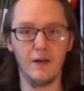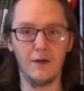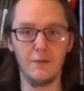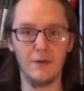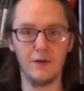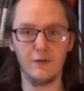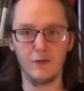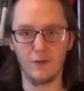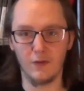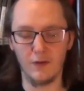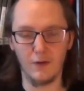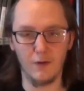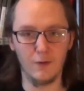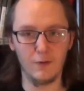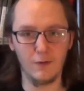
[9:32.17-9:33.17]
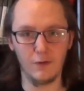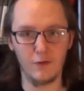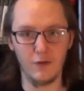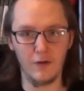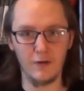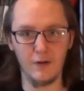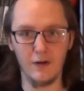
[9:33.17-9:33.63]
I went to the local
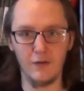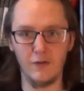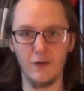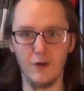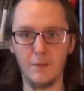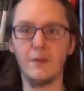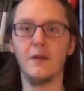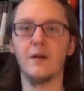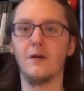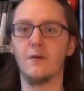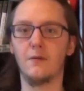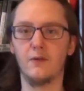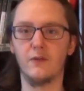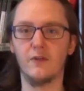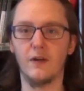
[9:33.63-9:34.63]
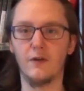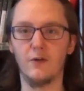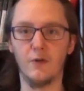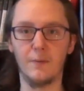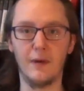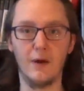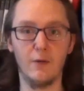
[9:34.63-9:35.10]
junkyard shop that I was telling
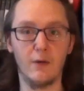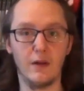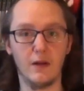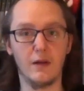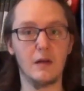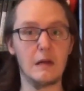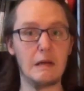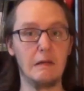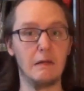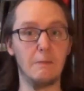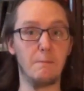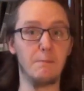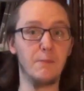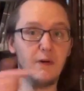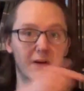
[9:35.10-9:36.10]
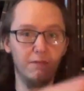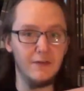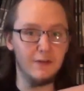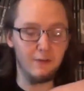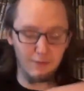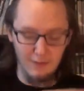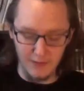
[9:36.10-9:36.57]
you about in the
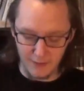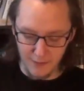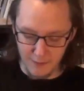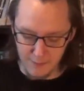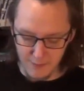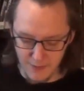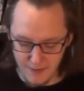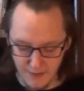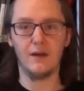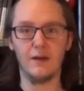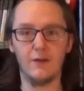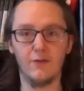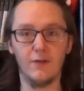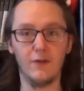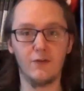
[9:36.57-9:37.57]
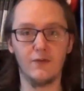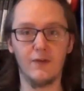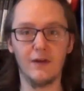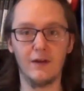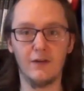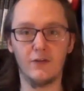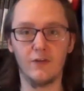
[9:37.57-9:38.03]
previous video, and the first
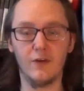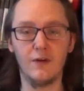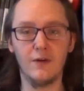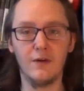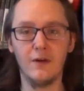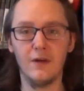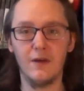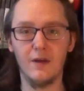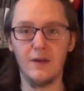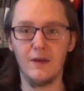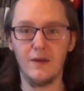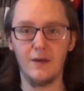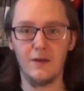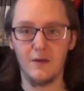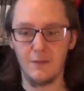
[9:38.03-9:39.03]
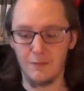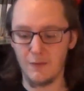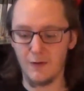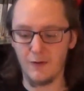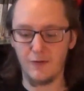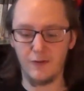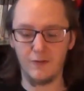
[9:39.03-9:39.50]
thing I saw
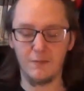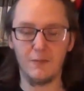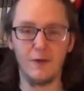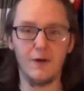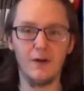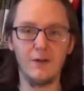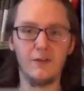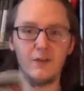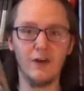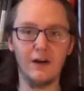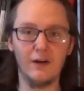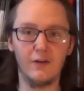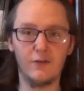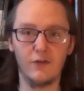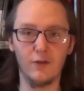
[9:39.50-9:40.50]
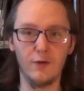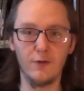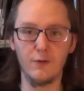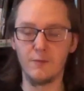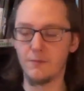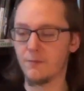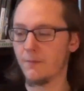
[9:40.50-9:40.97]
was Uncharted
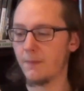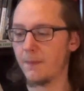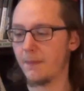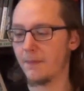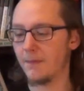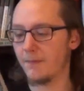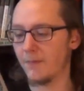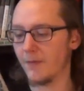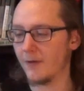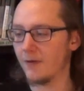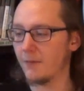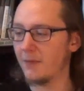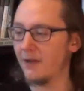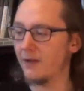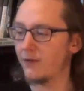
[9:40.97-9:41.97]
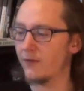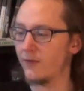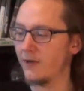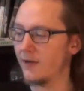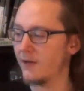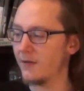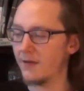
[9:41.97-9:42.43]
two on the P S
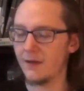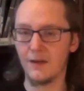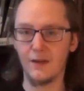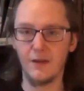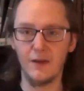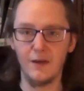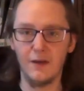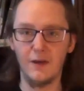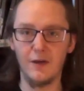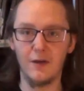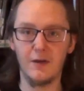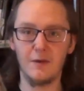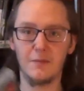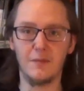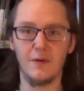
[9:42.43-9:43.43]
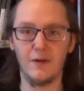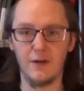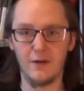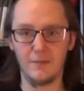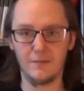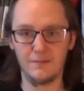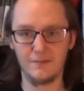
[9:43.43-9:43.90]
three,
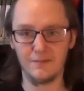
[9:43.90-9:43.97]
but